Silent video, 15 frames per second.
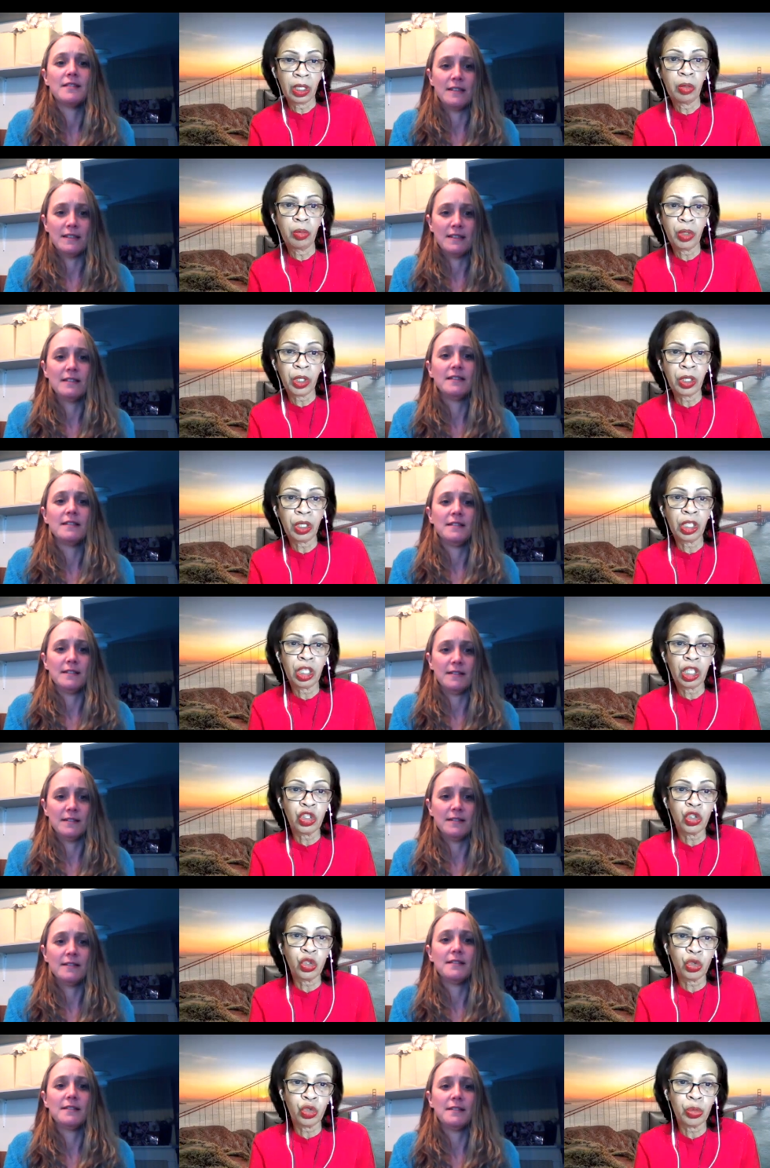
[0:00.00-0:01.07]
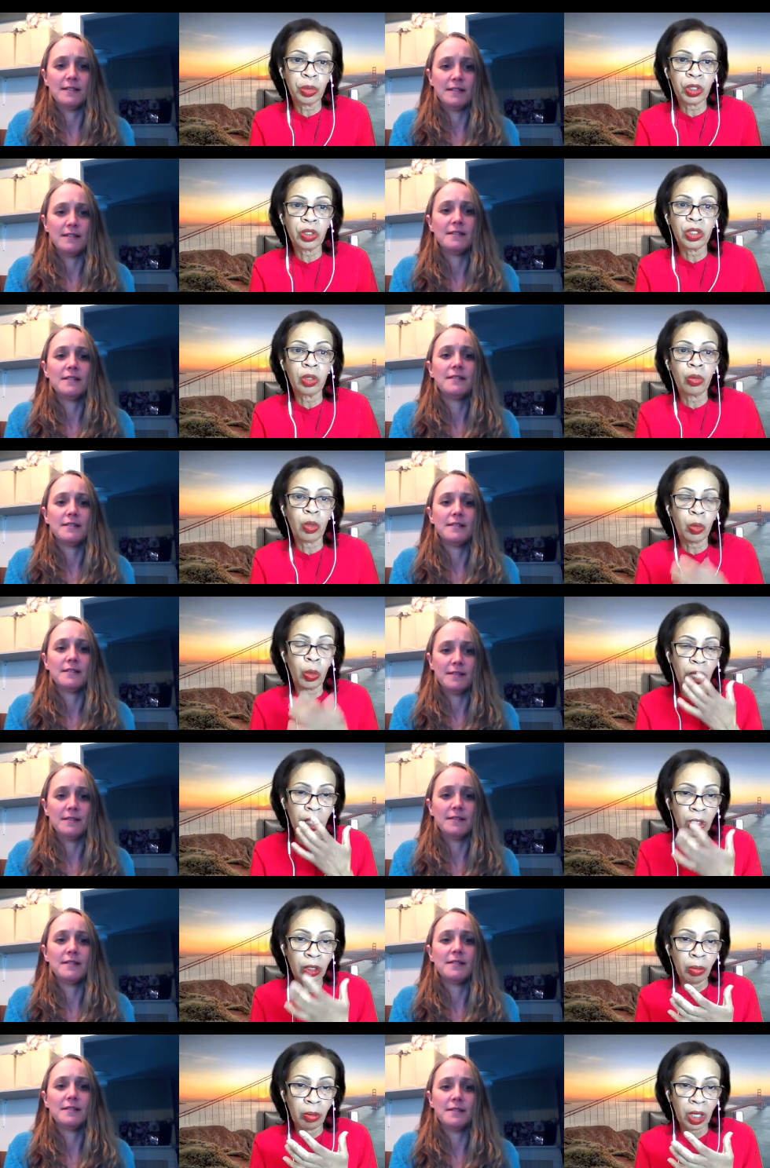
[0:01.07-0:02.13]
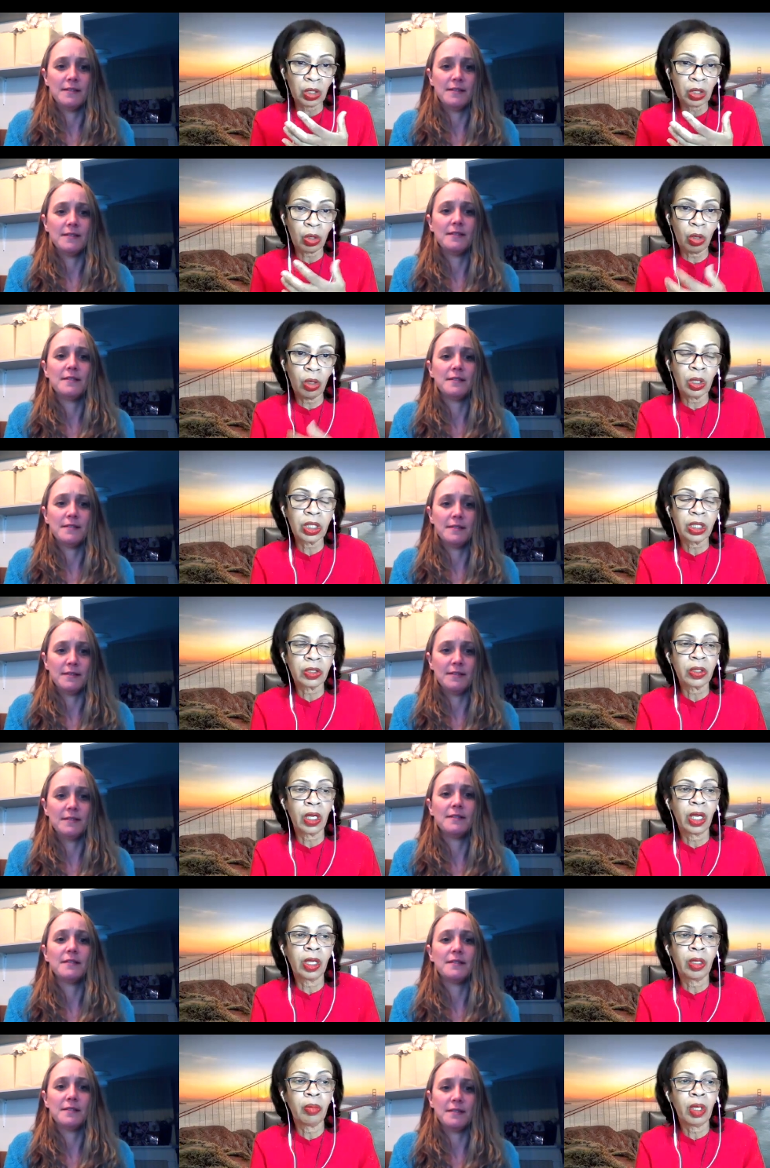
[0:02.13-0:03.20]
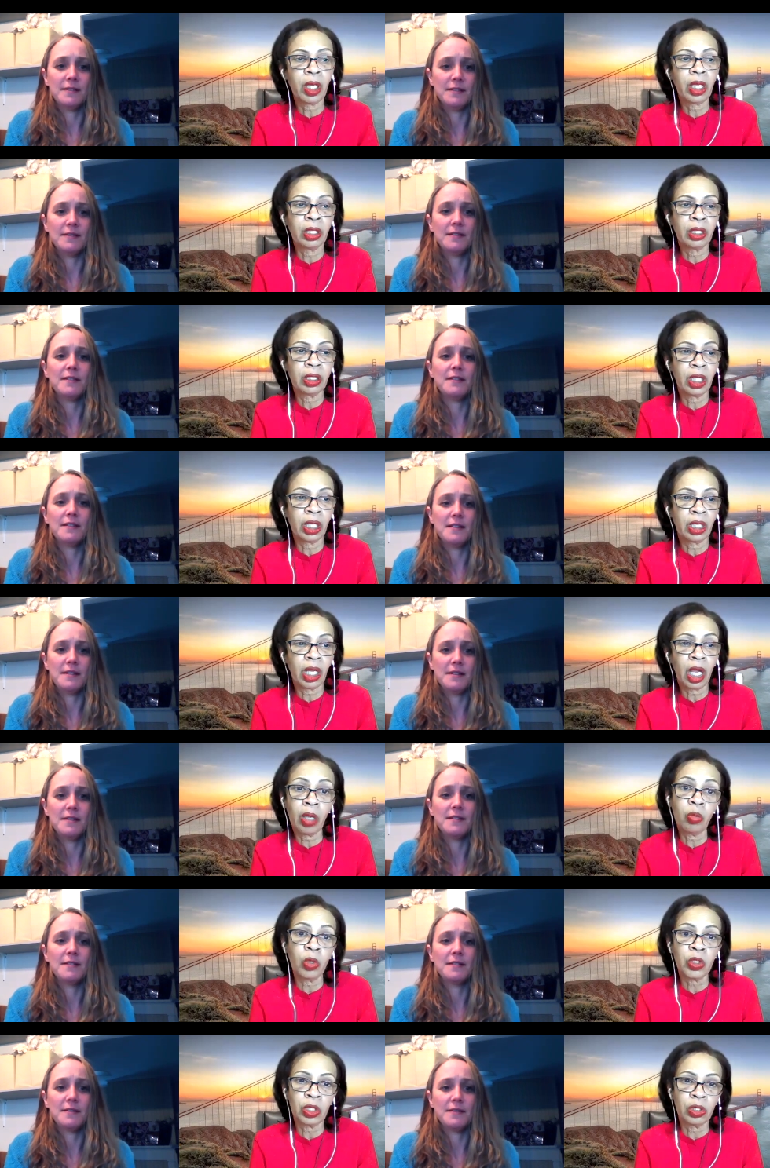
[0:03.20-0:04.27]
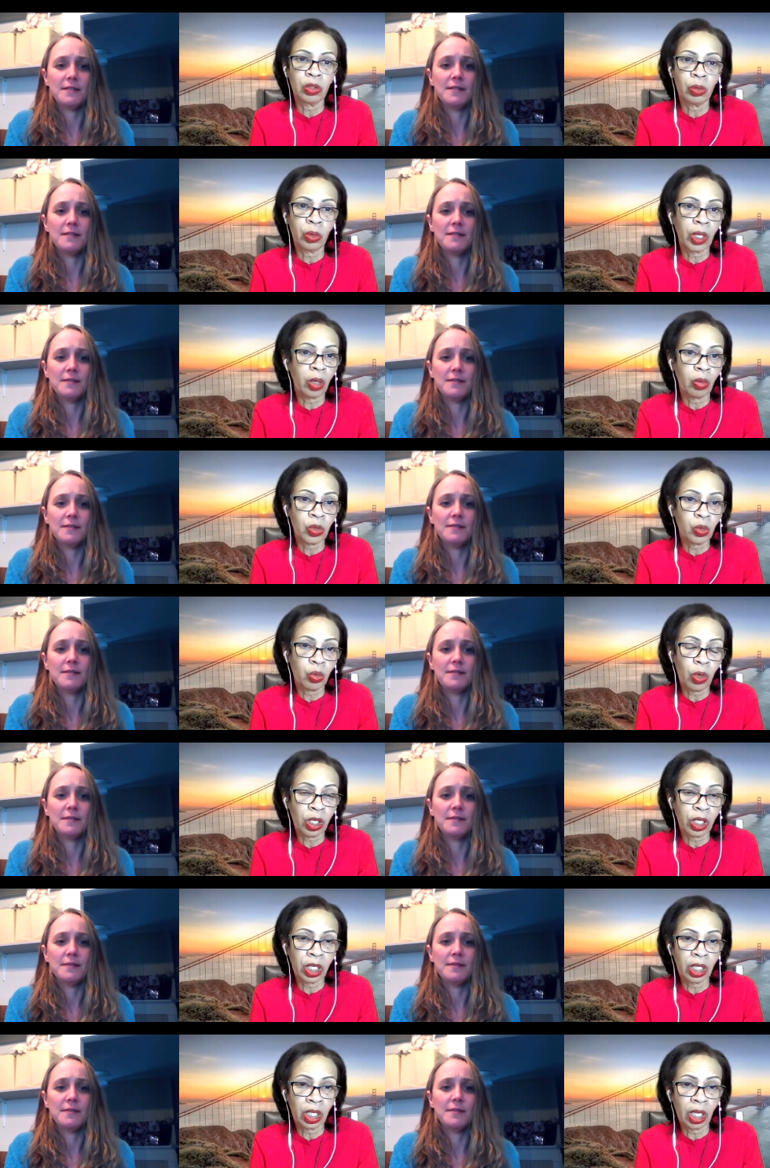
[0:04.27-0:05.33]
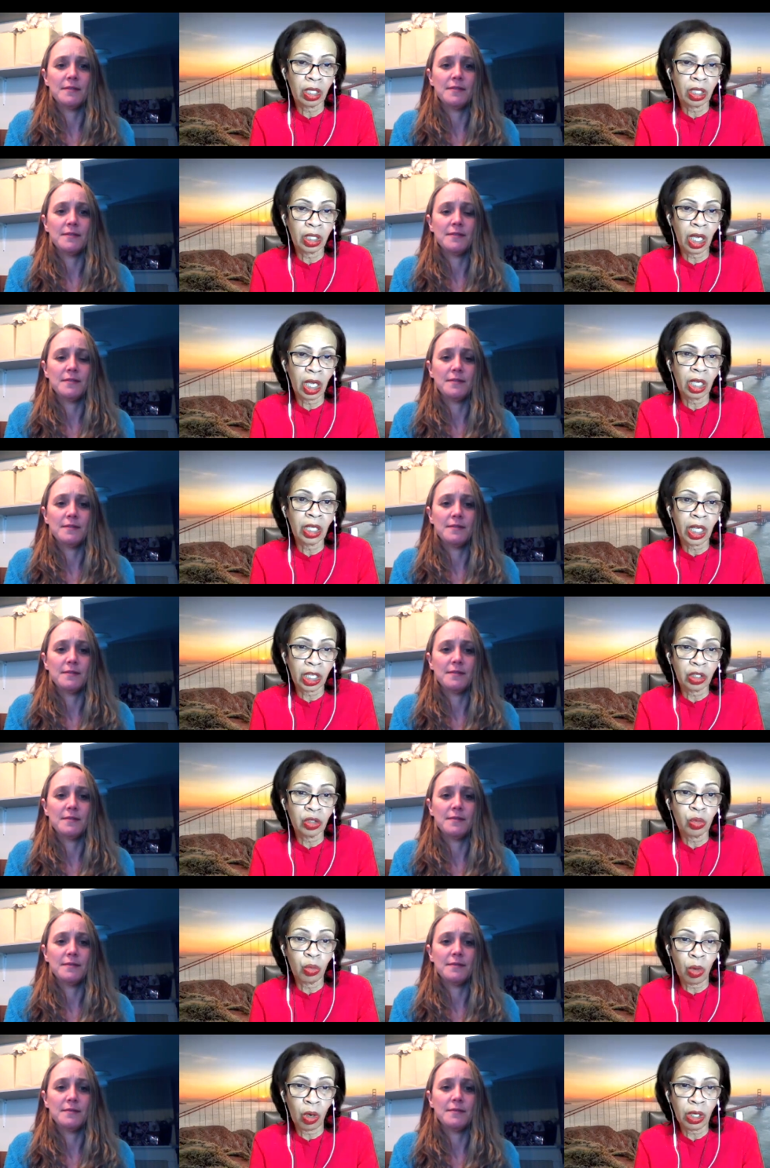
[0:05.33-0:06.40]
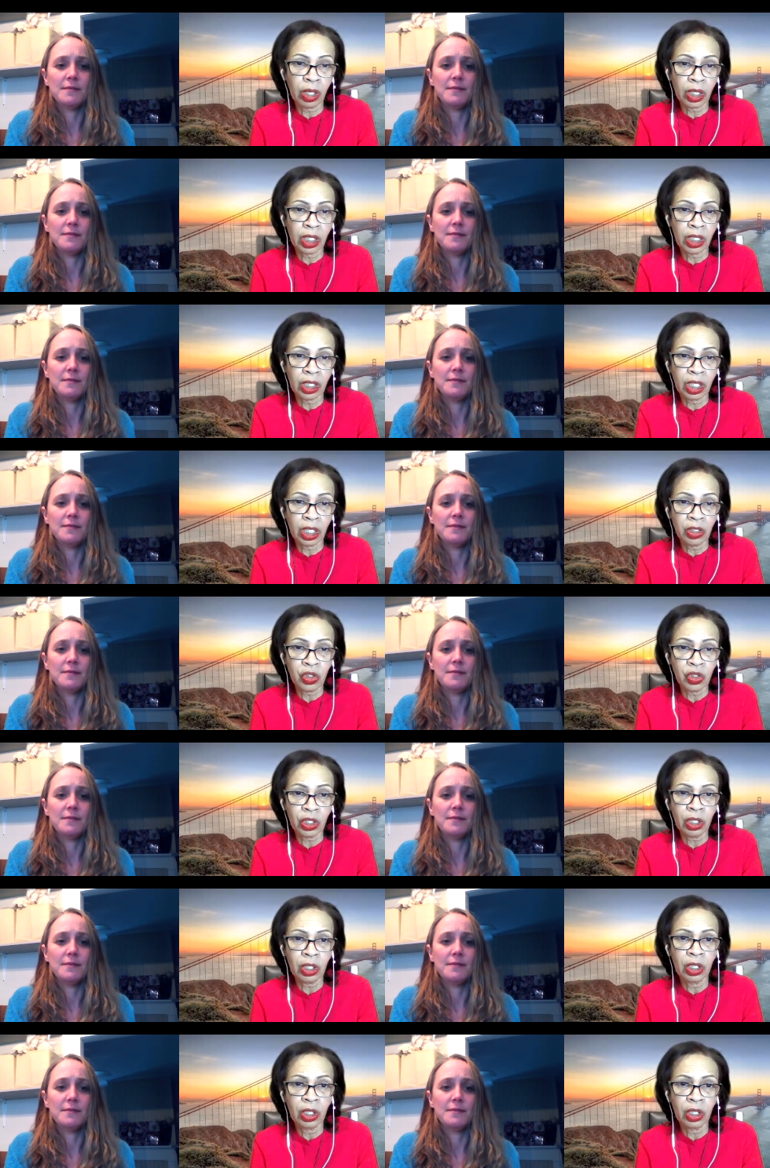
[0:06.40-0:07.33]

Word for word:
Speaker 1: uh, breathing issues because they were wearing the mask all the time. And then I wasn't when I was walking. I, I like to walk in nature.